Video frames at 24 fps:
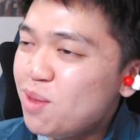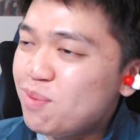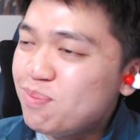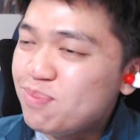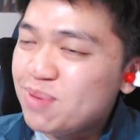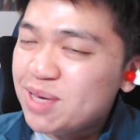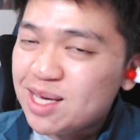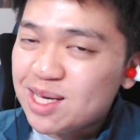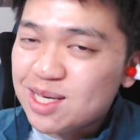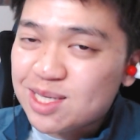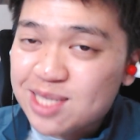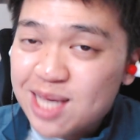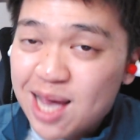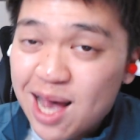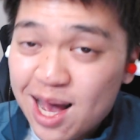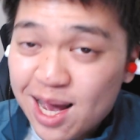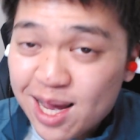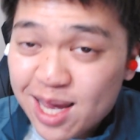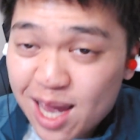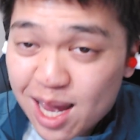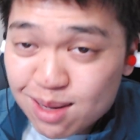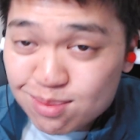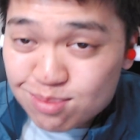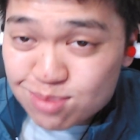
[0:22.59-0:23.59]
because I
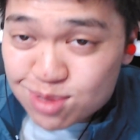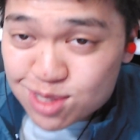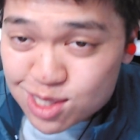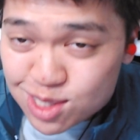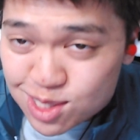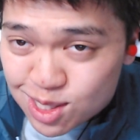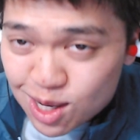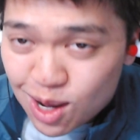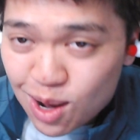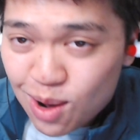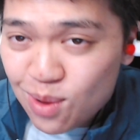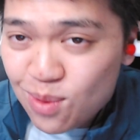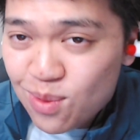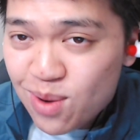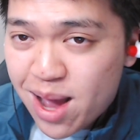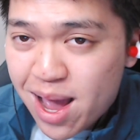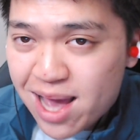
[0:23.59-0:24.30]
am so